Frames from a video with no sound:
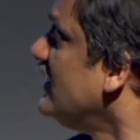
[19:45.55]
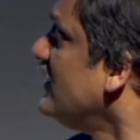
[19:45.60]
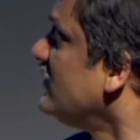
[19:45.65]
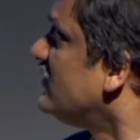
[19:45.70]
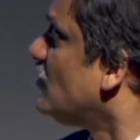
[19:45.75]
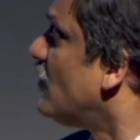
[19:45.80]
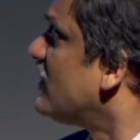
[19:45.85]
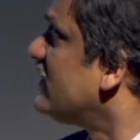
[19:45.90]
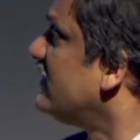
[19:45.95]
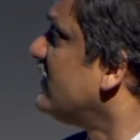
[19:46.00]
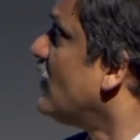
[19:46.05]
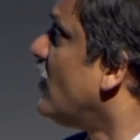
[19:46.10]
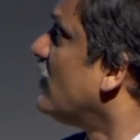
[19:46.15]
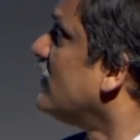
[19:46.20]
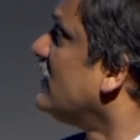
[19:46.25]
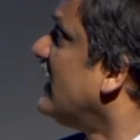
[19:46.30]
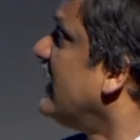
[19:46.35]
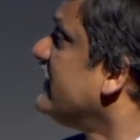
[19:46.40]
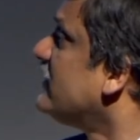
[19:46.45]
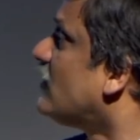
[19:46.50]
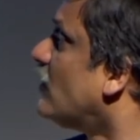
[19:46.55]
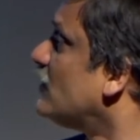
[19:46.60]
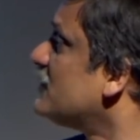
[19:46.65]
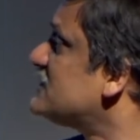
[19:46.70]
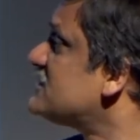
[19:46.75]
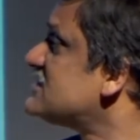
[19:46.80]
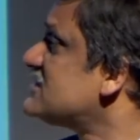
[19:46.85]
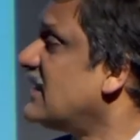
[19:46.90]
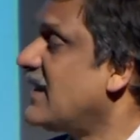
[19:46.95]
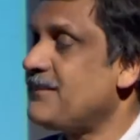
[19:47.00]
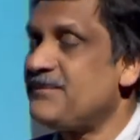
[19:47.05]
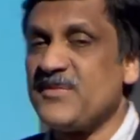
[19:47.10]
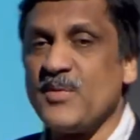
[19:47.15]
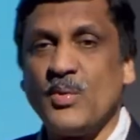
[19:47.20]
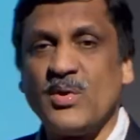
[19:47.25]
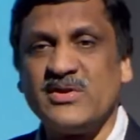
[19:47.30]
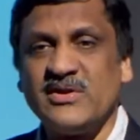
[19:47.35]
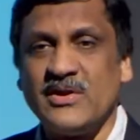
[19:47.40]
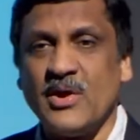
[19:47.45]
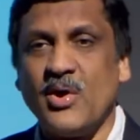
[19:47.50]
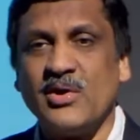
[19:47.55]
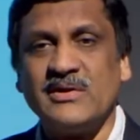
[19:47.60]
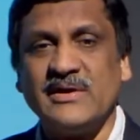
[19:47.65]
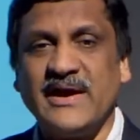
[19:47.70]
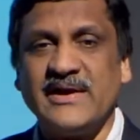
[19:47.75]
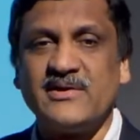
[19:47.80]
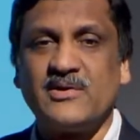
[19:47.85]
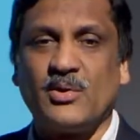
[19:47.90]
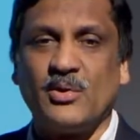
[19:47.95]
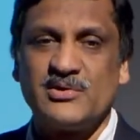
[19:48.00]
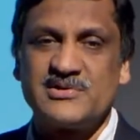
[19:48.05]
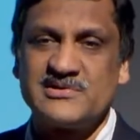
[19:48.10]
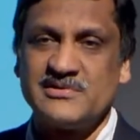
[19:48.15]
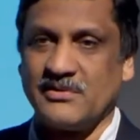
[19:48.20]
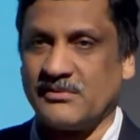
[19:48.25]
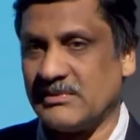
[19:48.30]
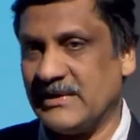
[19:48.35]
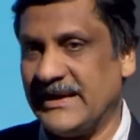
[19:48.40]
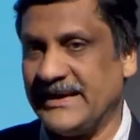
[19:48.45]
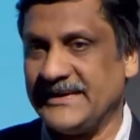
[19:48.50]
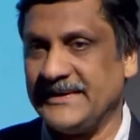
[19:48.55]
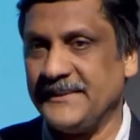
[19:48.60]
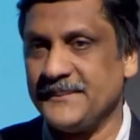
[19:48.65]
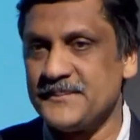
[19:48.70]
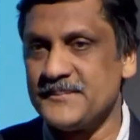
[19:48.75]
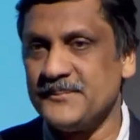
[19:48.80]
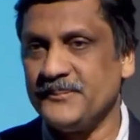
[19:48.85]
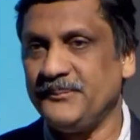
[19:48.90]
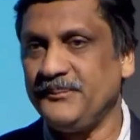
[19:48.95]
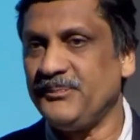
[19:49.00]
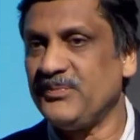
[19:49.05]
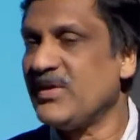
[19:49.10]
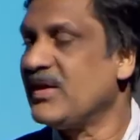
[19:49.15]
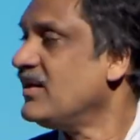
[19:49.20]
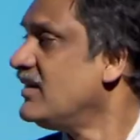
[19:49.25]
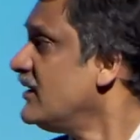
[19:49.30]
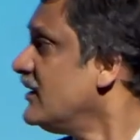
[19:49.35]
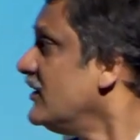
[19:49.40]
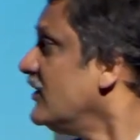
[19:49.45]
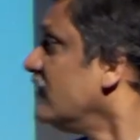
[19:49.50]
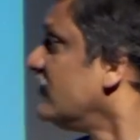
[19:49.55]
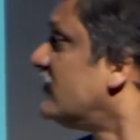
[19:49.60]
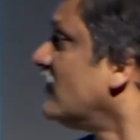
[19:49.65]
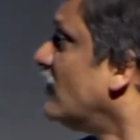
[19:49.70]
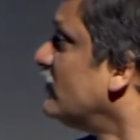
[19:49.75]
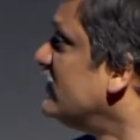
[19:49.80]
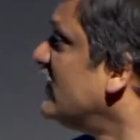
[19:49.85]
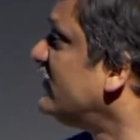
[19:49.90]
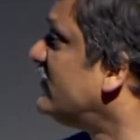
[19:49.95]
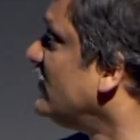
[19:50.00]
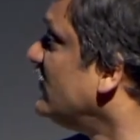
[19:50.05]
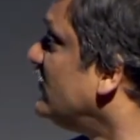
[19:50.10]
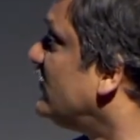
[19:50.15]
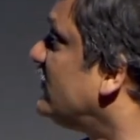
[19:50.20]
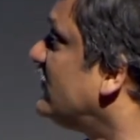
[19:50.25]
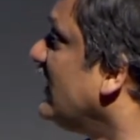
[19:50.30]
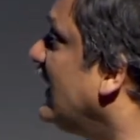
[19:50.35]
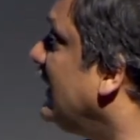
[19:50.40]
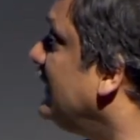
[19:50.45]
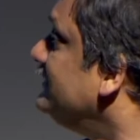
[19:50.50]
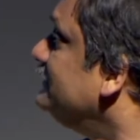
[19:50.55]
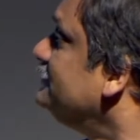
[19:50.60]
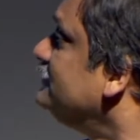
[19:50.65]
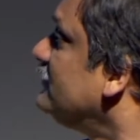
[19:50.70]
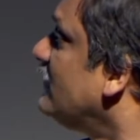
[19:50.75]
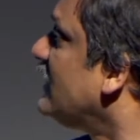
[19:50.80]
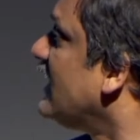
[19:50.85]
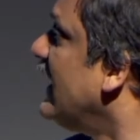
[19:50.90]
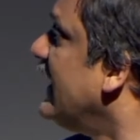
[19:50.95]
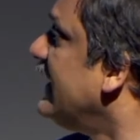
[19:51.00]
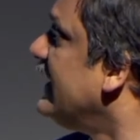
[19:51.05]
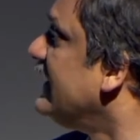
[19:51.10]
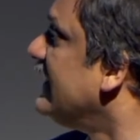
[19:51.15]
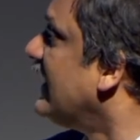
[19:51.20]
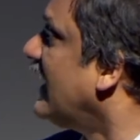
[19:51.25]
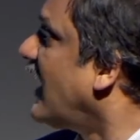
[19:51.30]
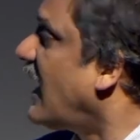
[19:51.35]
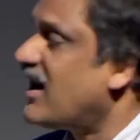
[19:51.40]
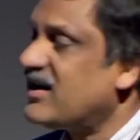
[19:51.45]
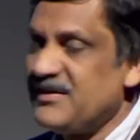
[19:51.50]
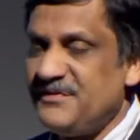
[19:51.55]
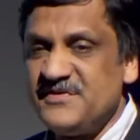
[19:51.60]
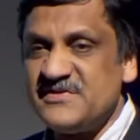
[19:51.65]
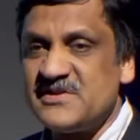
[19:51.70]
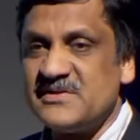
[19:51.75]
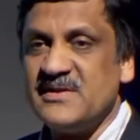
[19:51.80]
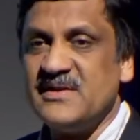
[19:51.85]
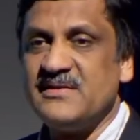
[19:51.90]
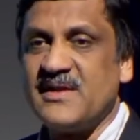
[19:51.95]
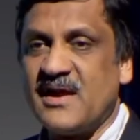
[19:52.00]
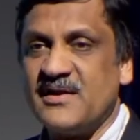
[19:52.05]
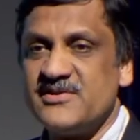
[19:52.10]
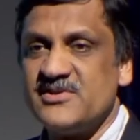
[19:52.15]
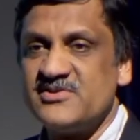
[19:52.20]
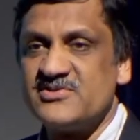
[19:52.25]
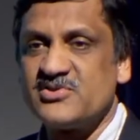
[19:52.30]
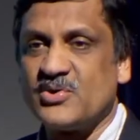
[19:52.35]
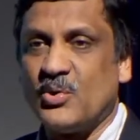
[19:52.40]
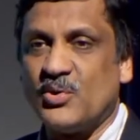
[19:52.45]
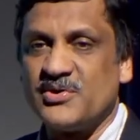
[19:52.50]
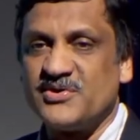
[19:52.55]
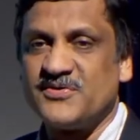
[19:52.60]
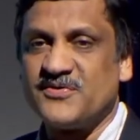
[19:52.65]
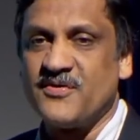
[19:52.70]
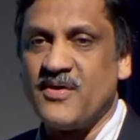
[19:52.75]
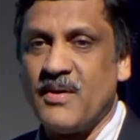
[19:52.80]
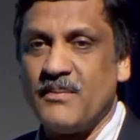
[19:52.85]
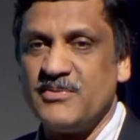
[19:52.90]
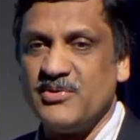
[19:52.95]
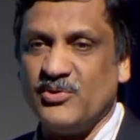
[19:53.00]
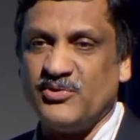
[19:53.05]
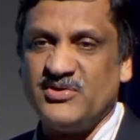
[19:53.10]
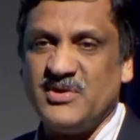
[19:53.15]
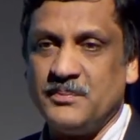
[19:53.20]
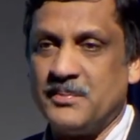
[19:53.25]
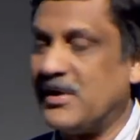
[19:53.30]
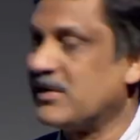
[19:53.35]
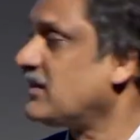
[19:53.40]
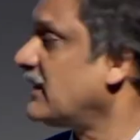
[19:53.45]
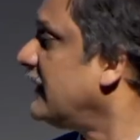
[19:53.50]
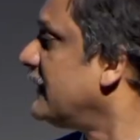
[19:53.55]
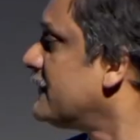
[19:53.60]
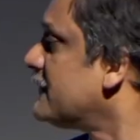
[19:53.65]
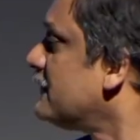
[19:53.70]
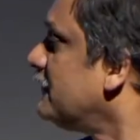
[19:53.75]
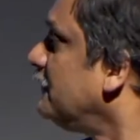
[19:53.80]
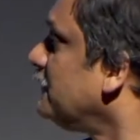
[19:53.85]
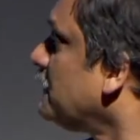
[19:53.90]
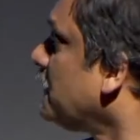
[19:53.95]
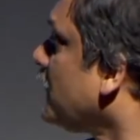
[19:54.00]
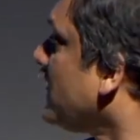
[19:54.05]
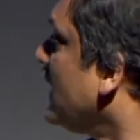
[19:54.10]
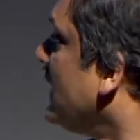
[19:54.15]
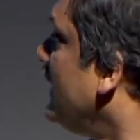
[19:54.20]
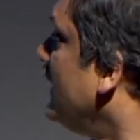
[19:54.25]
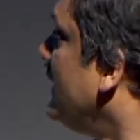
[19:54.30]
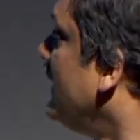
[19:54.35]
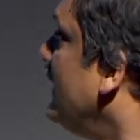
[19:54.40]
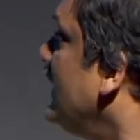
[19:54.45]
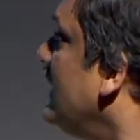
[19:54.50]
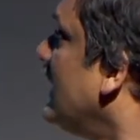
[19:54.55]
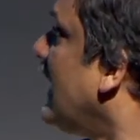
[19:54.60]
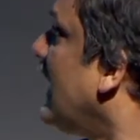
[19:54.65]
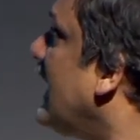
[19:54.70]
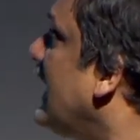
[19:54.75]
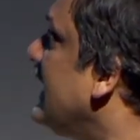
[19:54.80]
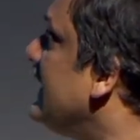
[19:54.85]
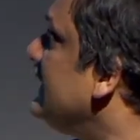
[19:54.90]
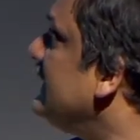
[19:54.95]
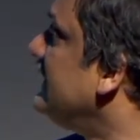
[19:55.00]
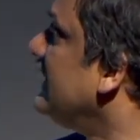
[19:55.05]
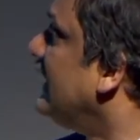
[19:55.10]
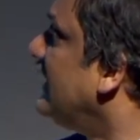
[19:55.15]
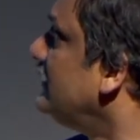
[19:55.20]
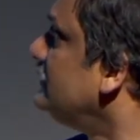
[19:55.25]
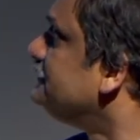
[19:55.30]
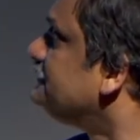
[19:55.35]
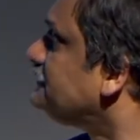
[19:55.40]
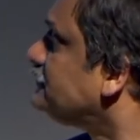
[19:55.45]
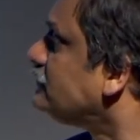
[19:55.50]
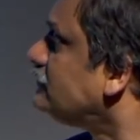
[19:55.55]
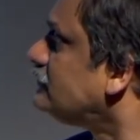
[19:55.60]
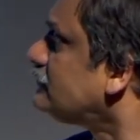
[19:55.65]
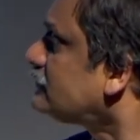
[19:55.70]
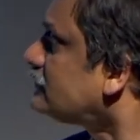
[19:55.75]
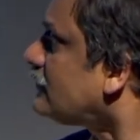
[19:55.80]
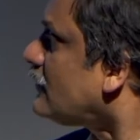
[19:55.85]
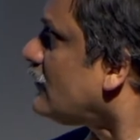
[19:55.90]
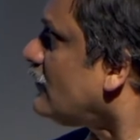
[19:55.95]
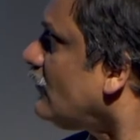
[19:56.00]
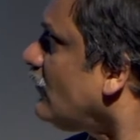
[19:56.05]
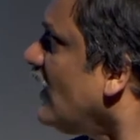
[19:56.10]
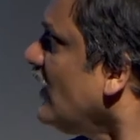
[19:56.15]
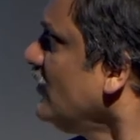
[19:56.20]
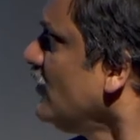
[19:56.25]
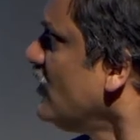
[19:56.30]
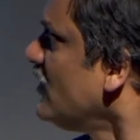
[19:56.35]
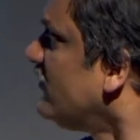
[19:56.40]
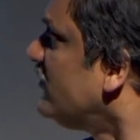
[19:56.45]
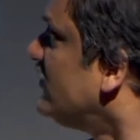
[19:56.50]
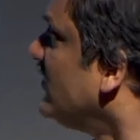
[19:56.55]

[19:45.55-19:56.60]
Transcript: So what does an online course, look like? So this is a artificial intelligence course from UC Berkeley. And notice